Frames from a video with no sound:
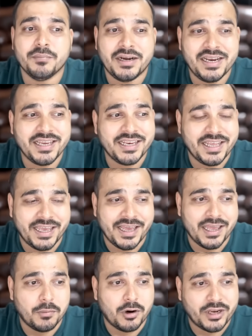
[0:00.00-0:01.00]
building in ai
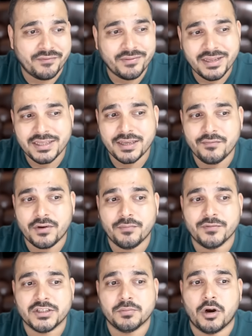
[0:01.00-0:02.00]
about everything from
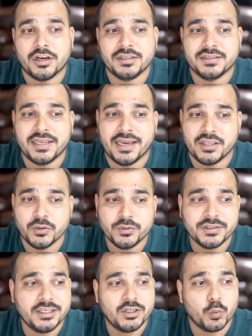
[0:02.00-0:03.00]
which models they are
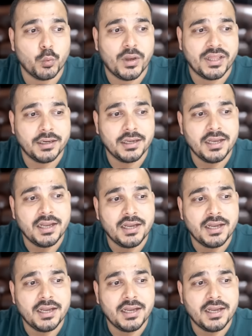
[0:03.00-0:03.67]
using to whether